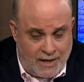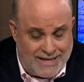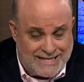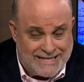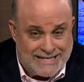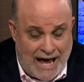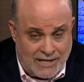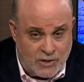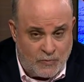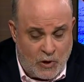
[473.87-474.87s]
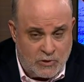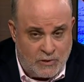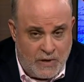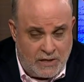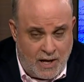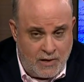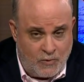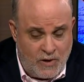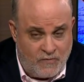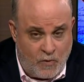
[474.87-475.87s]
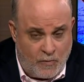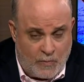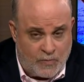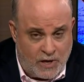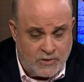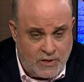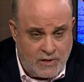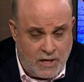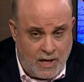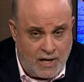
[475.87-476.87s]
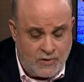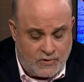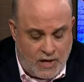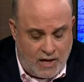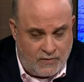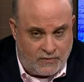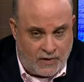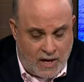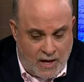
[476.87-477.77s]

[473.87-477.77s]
This is not supposed to be done to a former president of the United States.